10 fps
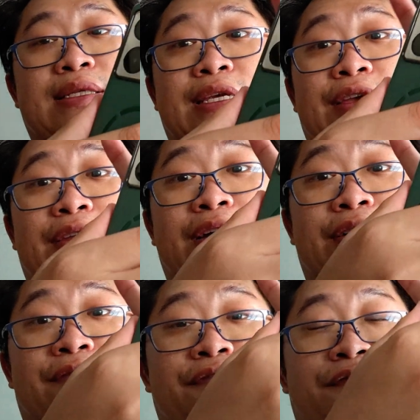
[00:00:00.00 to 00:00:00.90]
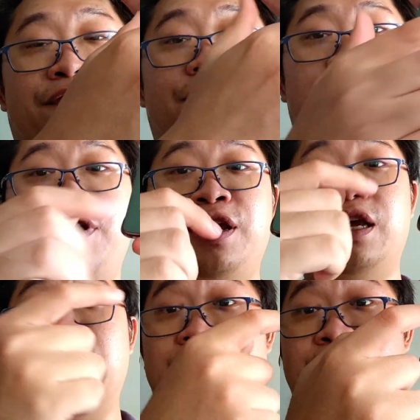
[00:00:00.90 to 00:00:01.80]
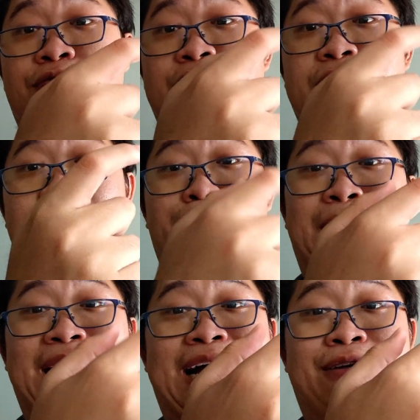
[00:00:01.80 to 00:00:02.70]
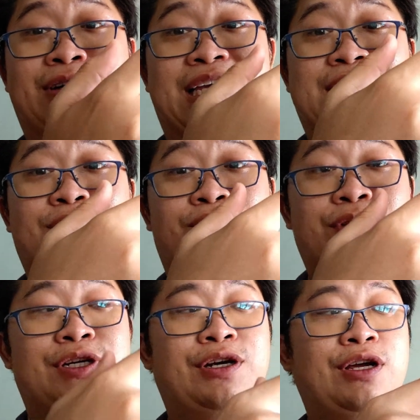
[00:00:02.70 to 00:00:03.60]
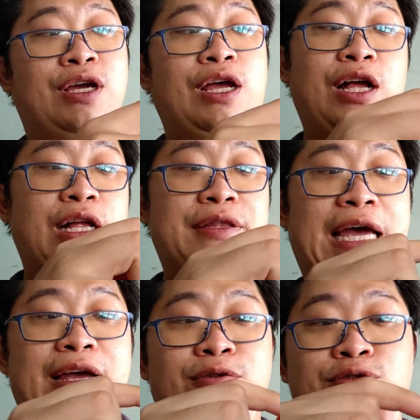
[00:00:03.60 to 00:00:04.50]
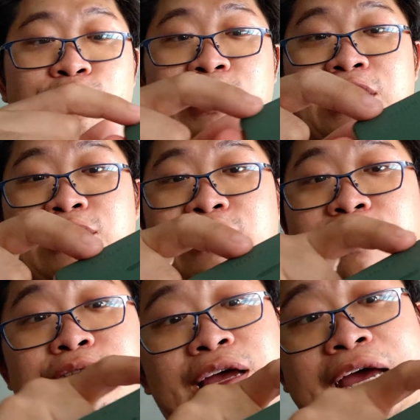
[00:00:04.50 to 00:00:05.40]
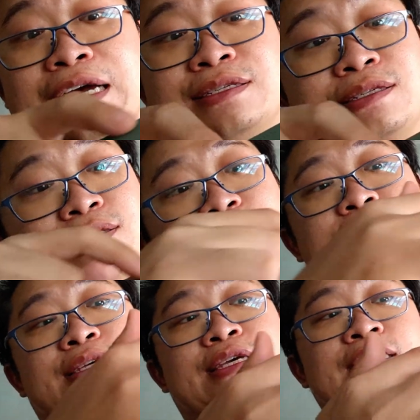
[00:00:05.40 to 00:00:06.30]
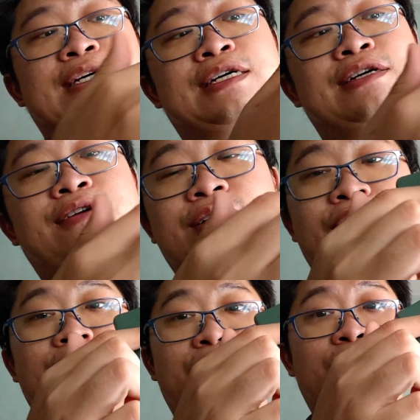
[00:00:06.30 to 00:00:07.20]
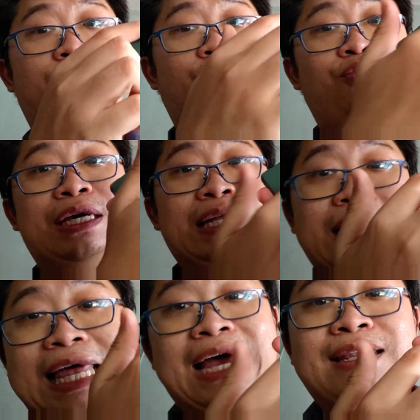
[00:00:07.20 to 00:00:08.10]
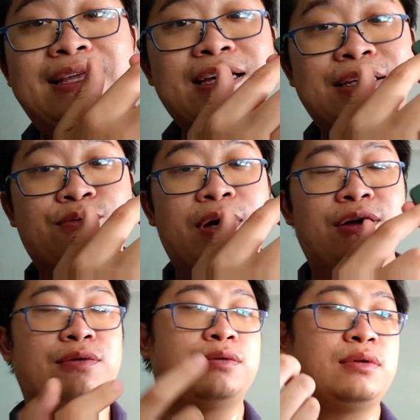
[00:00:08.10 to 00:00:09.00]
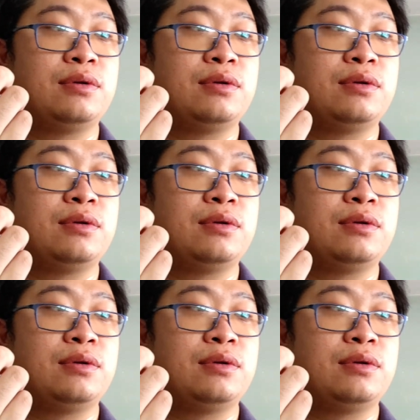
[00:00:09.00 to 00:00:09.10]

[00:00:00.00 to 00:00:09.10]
the free included back cover case over here that also has the vegan leather as well.